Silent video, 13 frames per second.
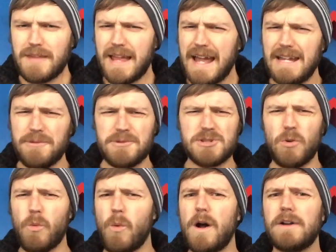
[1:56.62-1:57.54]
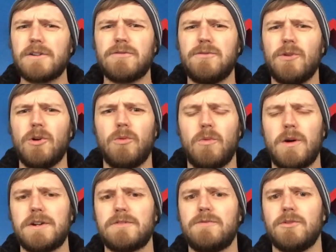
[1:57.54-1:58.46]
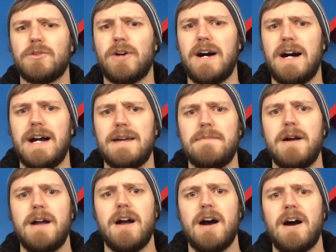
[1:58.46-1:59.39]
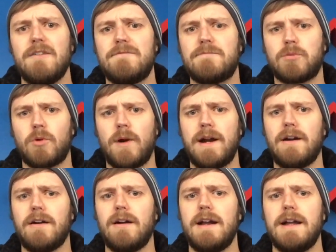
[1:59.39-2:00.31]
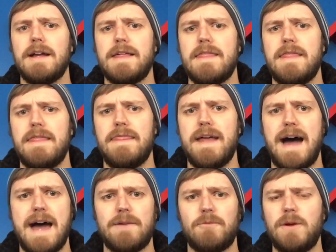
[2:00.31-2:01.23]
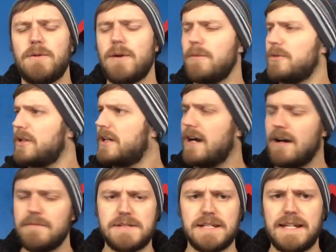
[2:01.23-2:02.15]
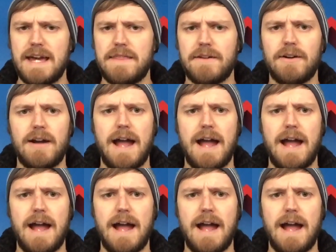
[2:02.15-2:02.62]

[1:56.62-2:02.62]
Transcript: and it was a wonderful, wonderful time of prayer that we were able to come together